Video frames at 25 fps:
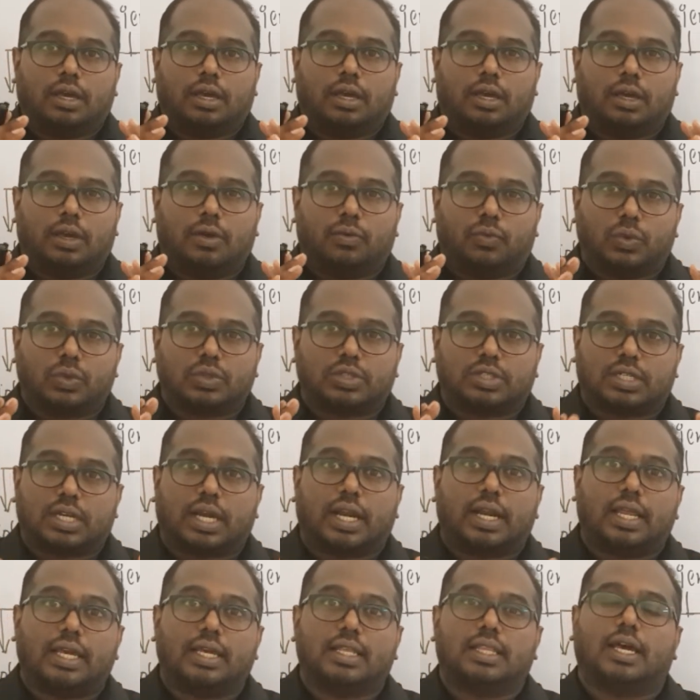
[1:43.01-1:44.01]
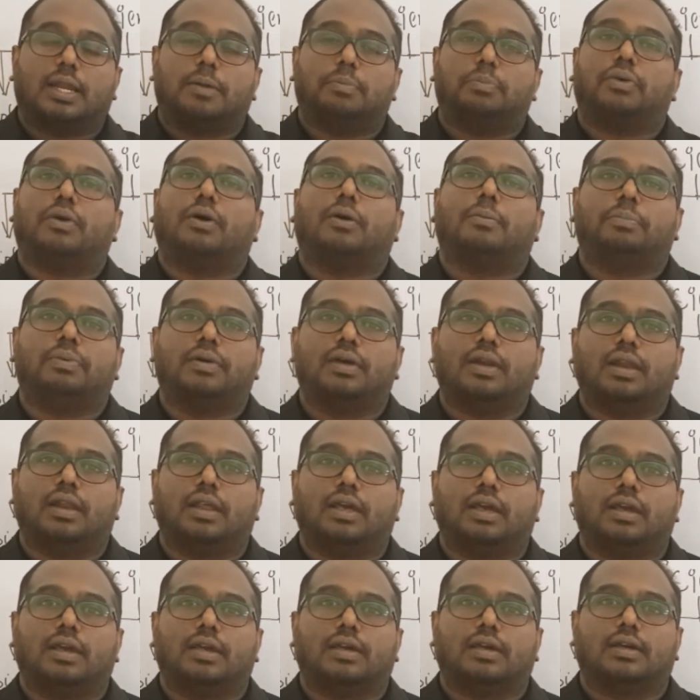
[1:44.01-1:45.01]
If you study that
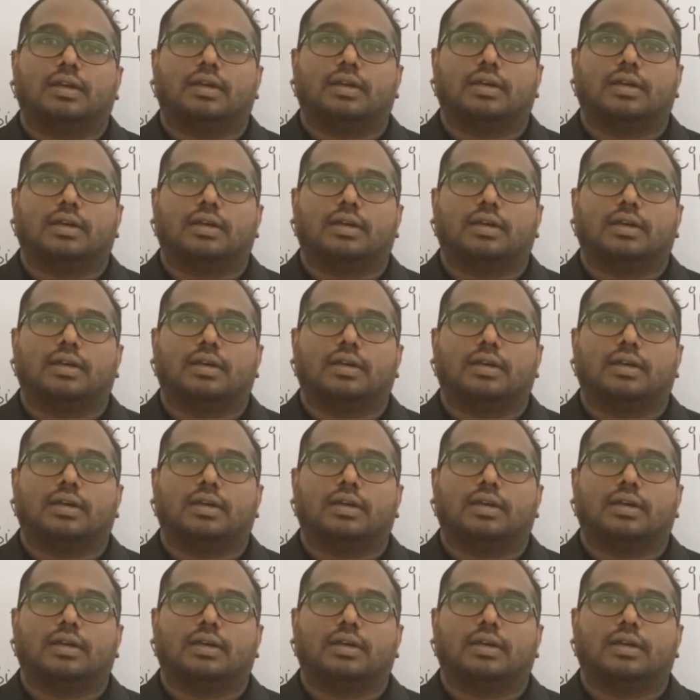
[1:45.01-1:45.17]
properly,